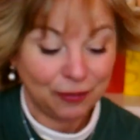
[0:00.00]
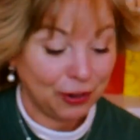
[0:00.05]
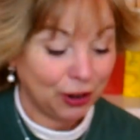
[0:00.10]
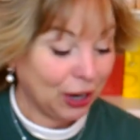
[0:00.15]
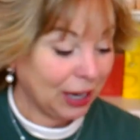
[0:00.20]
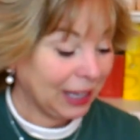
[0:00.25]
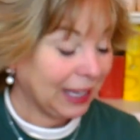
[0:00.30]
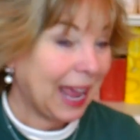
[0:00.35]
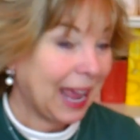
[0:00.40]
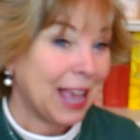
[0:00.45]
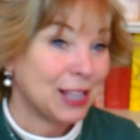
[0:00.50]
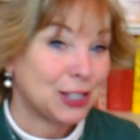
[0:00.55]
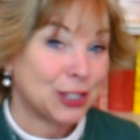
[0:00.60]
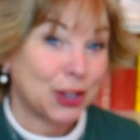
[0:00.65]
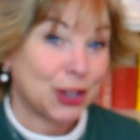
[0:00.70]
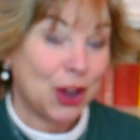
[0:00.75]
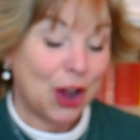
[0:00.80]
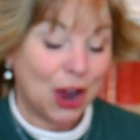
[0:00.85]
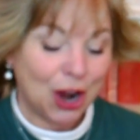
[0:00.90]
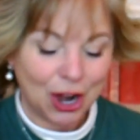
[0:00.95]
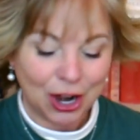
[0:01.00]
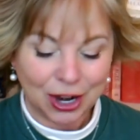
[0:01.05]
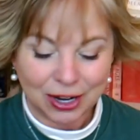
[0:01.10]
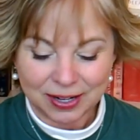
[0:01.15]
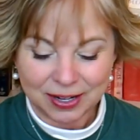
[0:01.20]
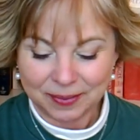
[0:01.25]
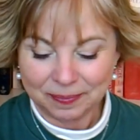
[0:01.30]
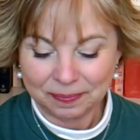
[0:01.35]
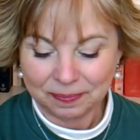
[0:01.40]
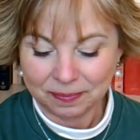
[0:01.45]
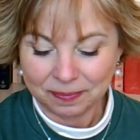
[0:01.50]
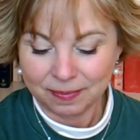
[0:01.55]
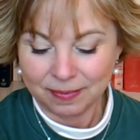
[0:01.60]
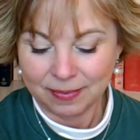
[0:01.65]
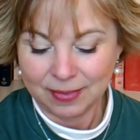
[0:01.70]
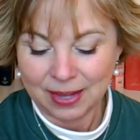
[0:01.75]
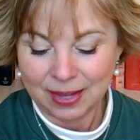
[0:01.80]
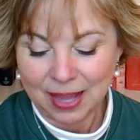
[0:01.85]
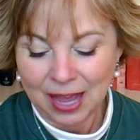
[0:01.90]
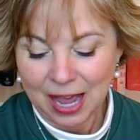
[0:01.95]
very last card,
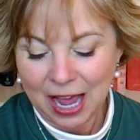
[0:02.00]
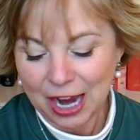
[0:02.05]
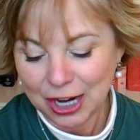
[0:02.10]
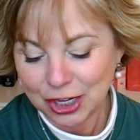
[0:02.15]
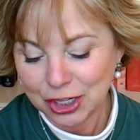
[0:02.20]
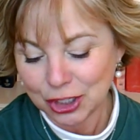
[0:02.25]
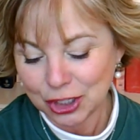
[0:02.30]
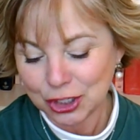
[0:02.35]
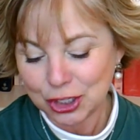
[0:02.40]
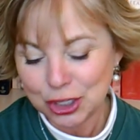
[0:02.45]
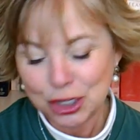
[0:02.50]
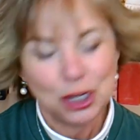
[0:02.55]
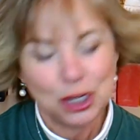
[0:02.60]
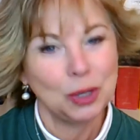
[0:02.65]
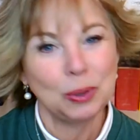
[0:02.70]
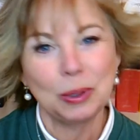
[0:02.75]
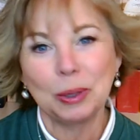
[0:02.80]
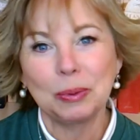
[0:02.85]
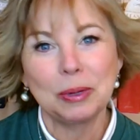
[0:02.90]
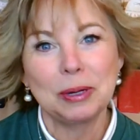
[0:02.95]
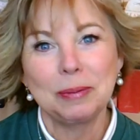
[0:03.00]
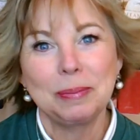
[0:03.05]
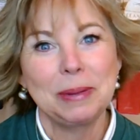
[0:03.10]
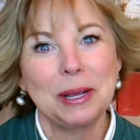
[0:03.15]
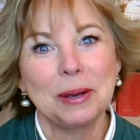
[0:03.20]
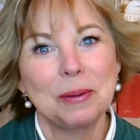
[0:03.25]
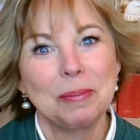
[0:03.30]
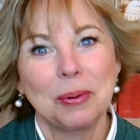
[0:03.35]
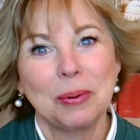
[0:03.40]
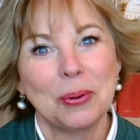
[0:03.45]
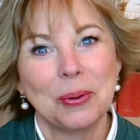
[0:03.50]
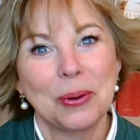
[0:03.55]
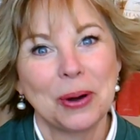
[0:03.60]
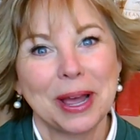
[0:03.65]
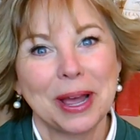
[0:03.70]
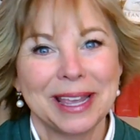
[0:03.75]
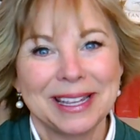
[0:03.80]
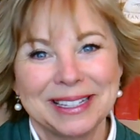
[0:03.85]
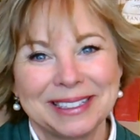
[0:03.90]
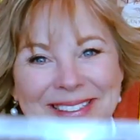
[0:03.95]
I just knew it would be a
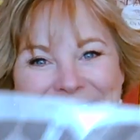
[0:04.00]
boy.